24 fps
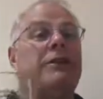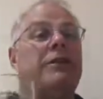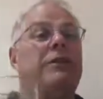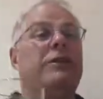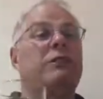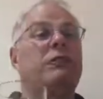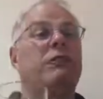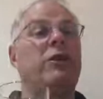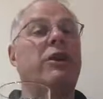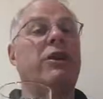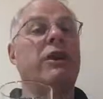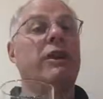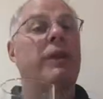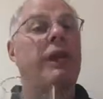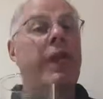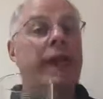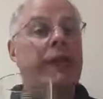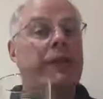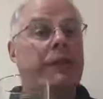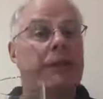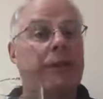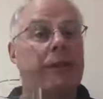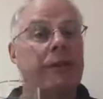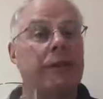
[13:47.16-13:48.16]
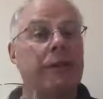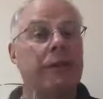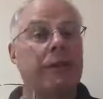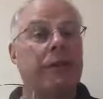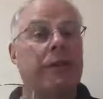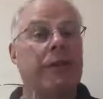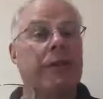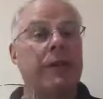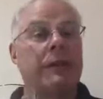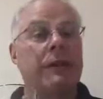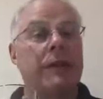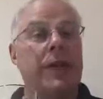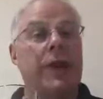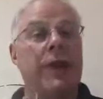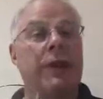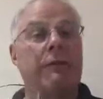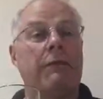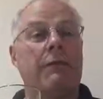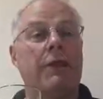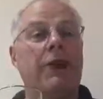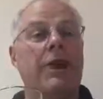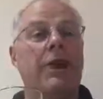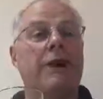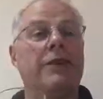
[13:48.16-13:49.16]
week yet since the
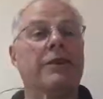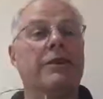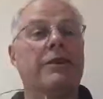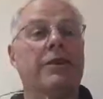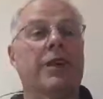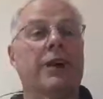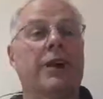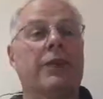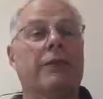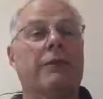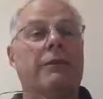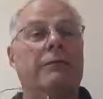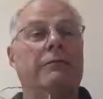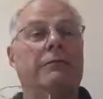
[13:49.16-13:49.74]
lockdown. So,